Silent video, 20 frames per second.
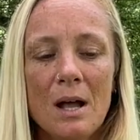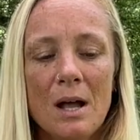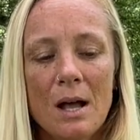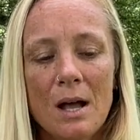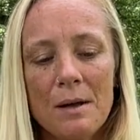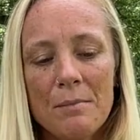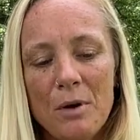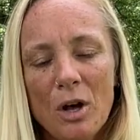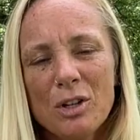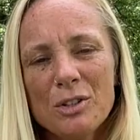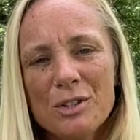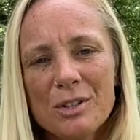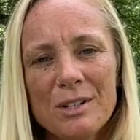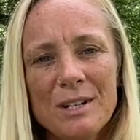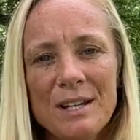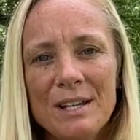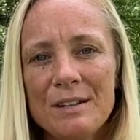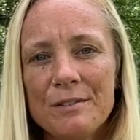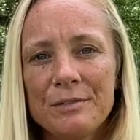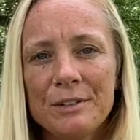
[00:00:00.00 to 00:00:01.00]

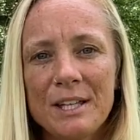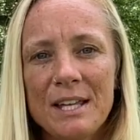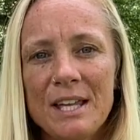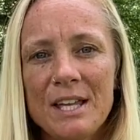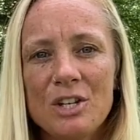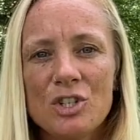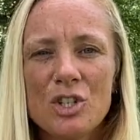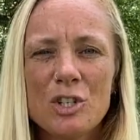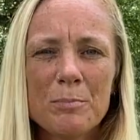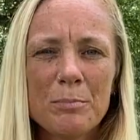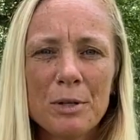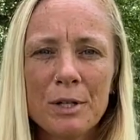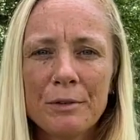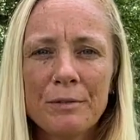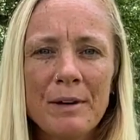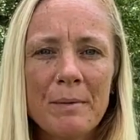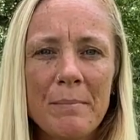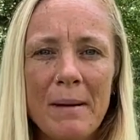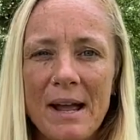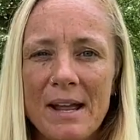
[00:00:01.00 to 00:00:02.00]
Alternatively, just put a
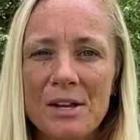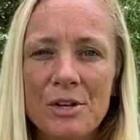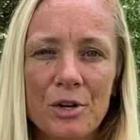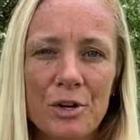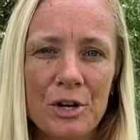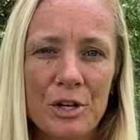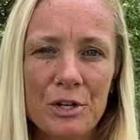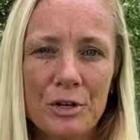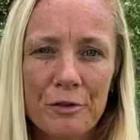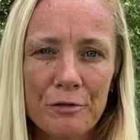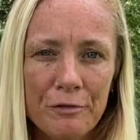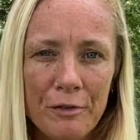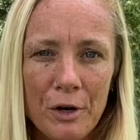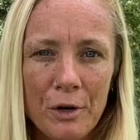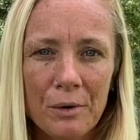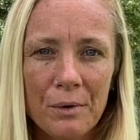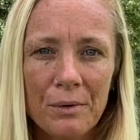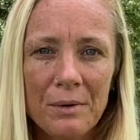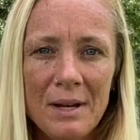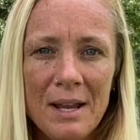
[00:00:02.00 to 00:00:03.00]
reminder in your
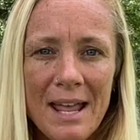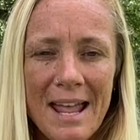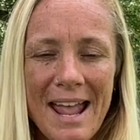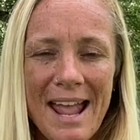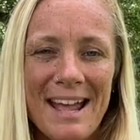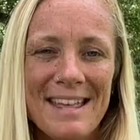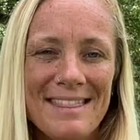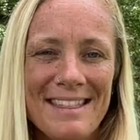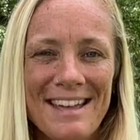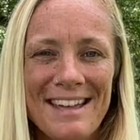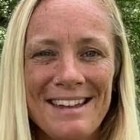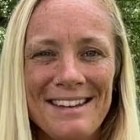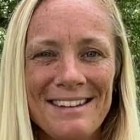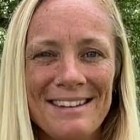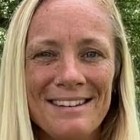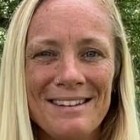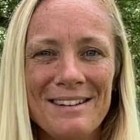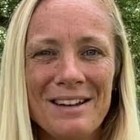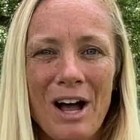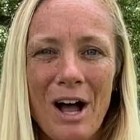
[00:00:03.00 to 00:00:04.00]
phone and
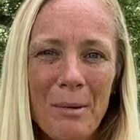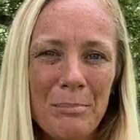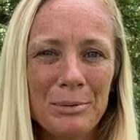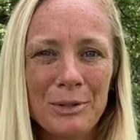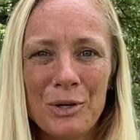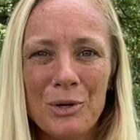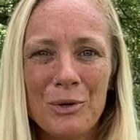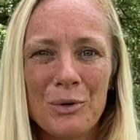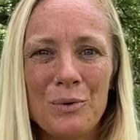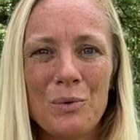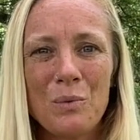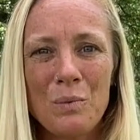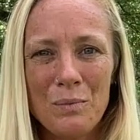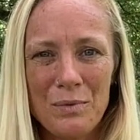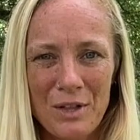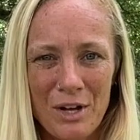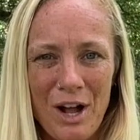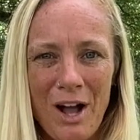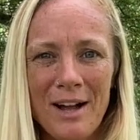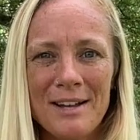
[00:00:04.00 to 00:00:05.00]
then upload
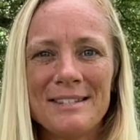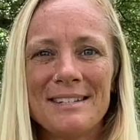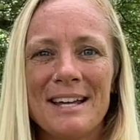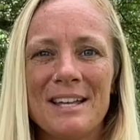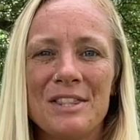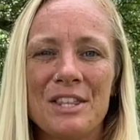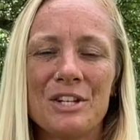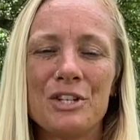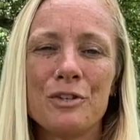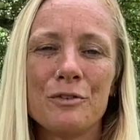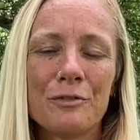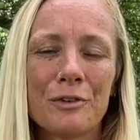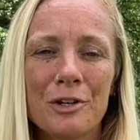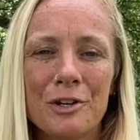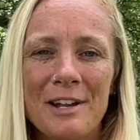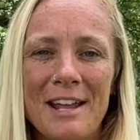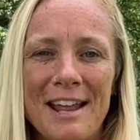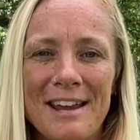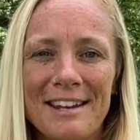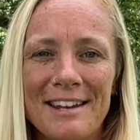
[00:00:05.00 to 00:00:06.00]
the content that you've
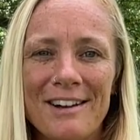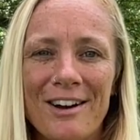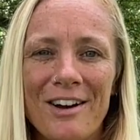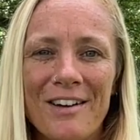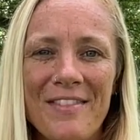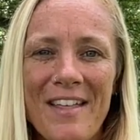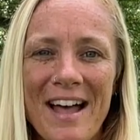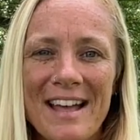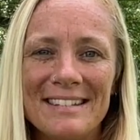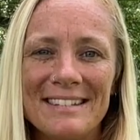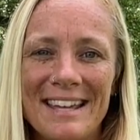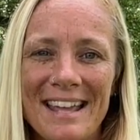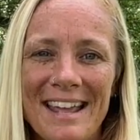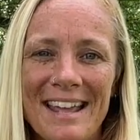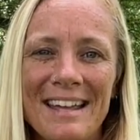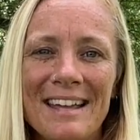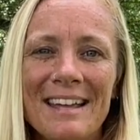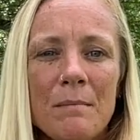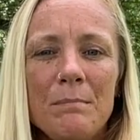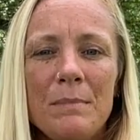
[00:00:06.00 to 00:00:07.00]
created on that
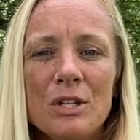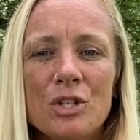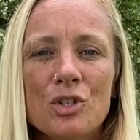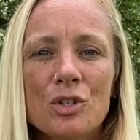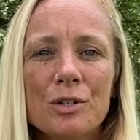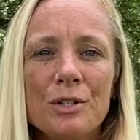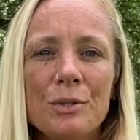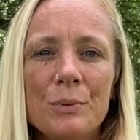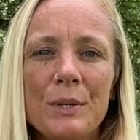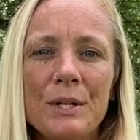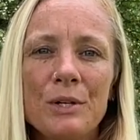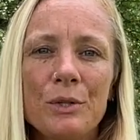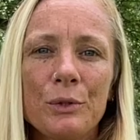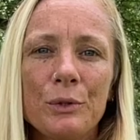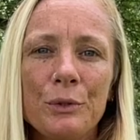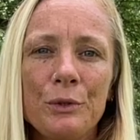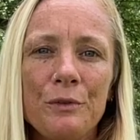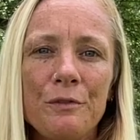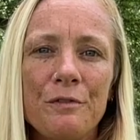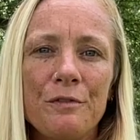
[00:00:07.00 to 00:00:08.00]
day. Be sure to
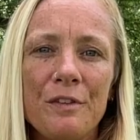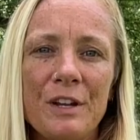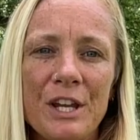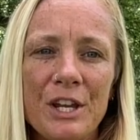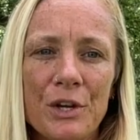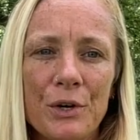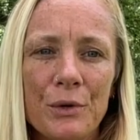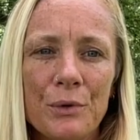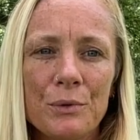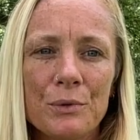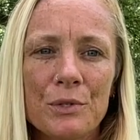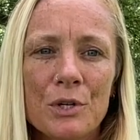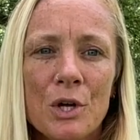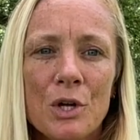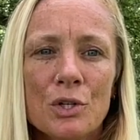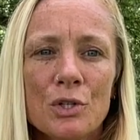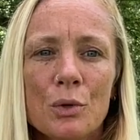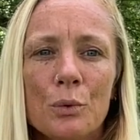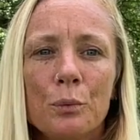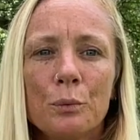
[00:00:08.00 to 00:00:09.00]
include videos.
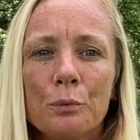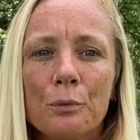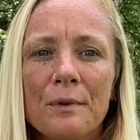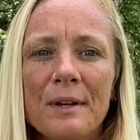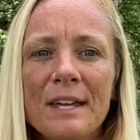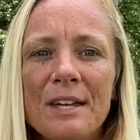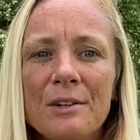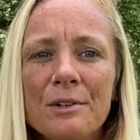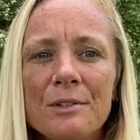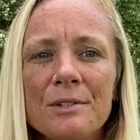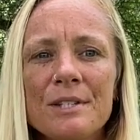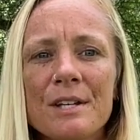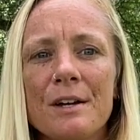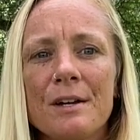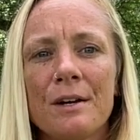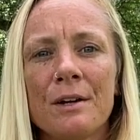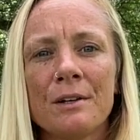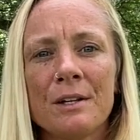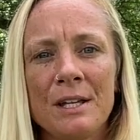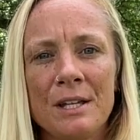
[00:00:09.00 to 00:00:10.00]
So reels
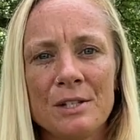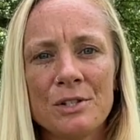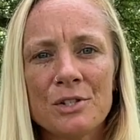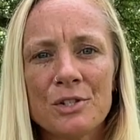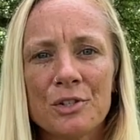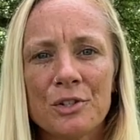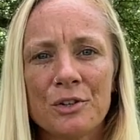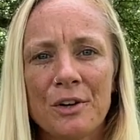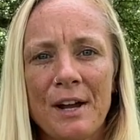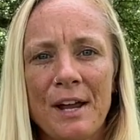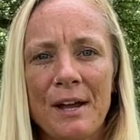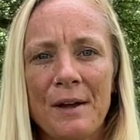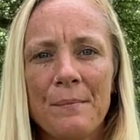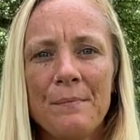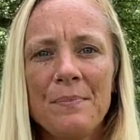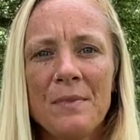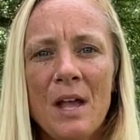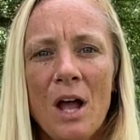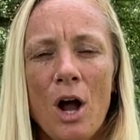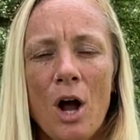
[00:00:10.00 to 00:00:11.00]
on
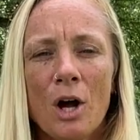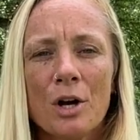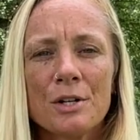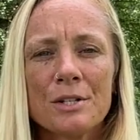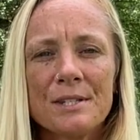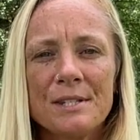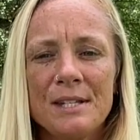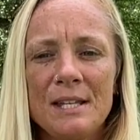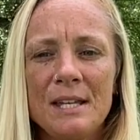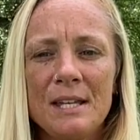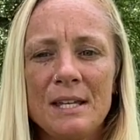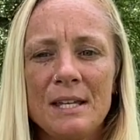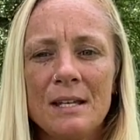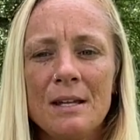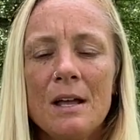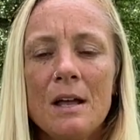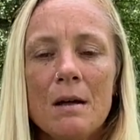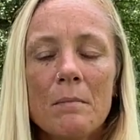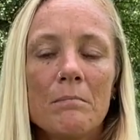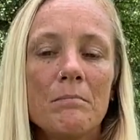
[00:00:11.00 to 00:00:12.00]
Instagram are seen
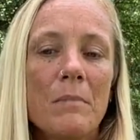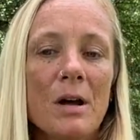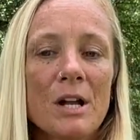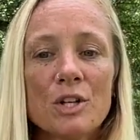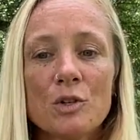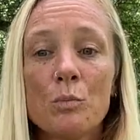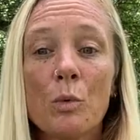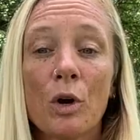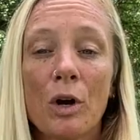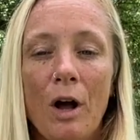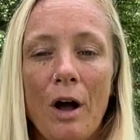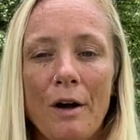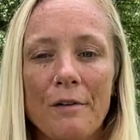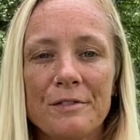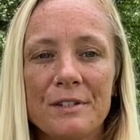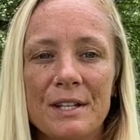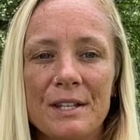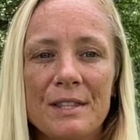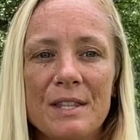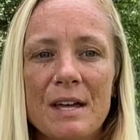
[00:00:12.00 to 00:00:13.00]
much more
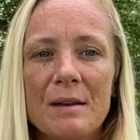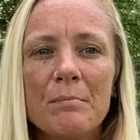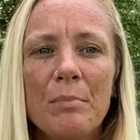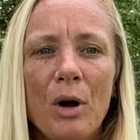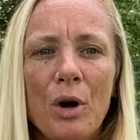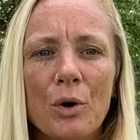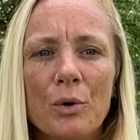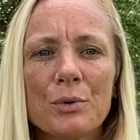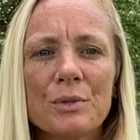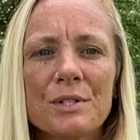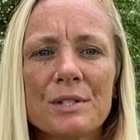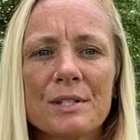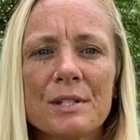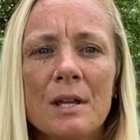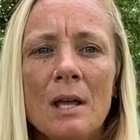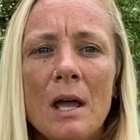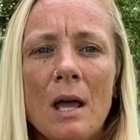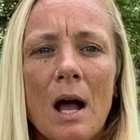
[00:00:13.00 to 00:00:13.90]
often than posts.